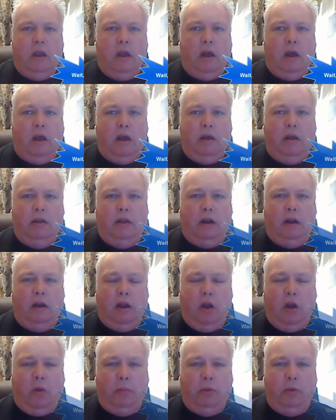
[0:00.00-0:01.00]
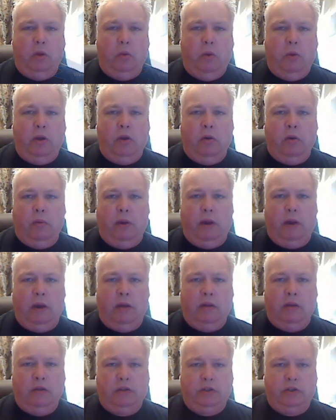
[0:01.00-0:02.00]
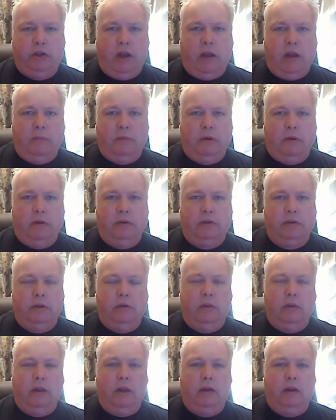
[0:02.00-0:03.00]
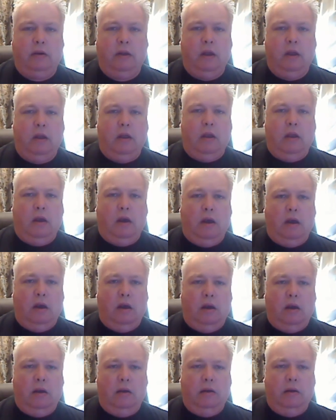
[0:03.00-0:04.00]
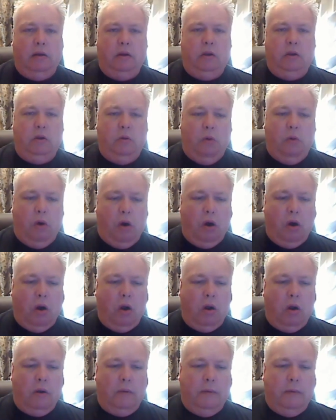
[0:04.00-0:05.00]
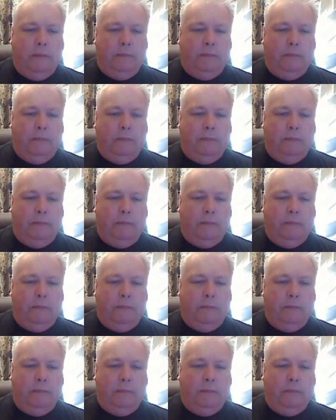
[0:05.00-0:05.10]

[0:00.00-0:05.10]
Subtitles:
That'll help you when you're reading this chapter, so that you are